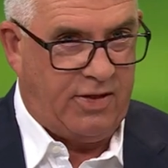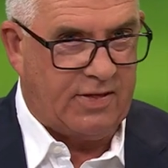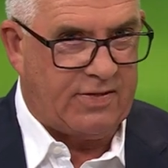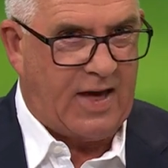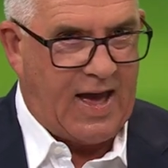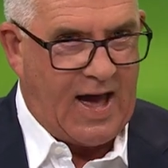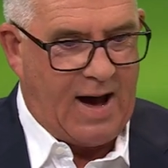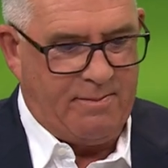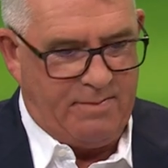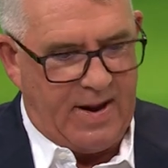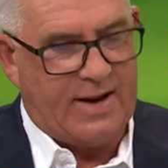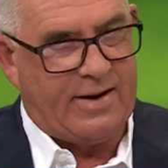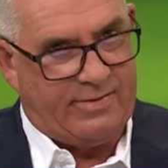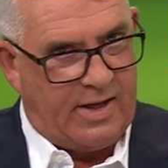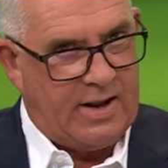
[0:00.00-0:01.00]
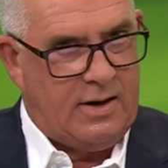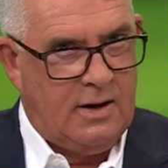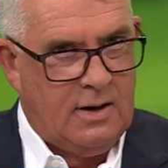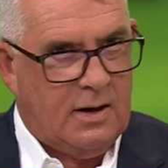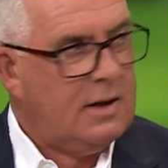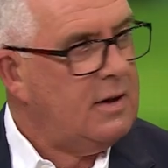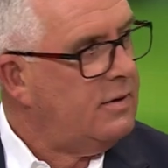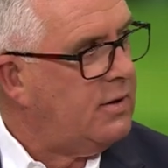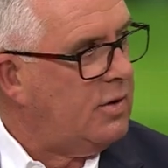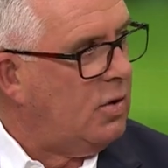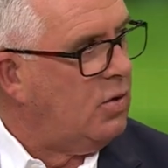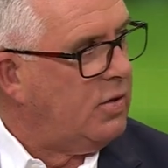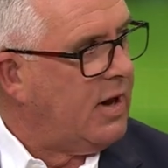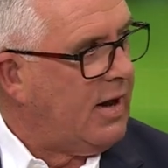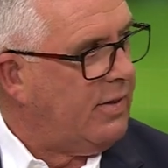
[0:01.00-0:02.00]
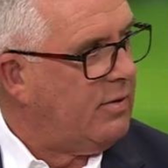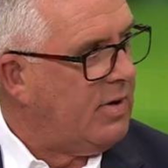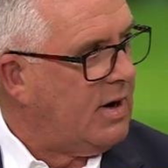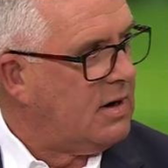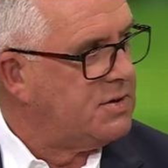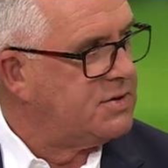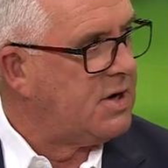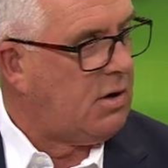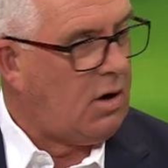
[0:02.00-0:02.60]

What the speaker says: I think they are better than all the other runners.